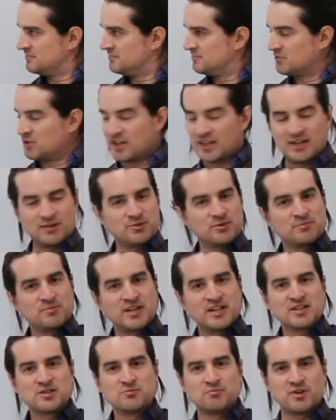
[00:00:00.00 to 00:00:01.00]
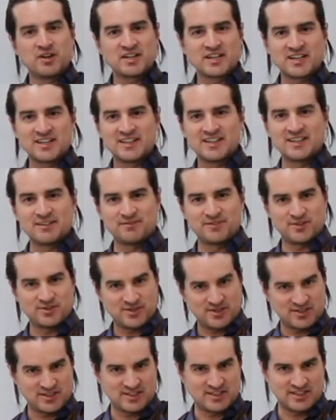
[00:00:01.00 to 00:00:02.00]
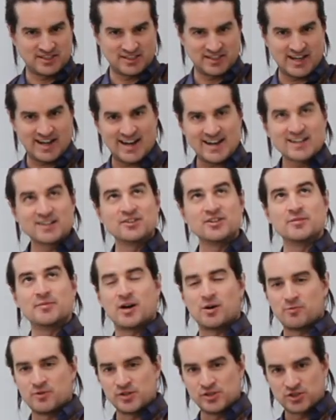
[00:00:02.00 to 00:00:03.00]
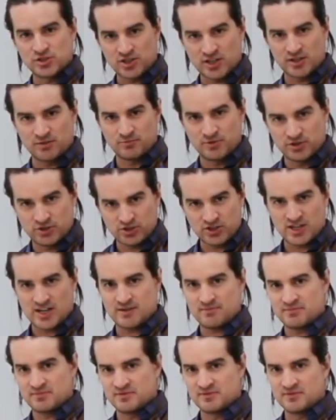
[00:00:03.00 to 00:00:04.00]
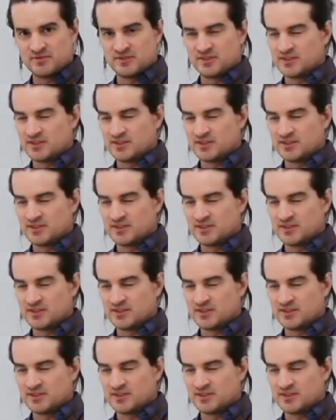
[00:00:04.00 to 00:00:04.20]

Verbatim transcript: well, I would bet you money if you're uh, accurate about when you start and when you stop,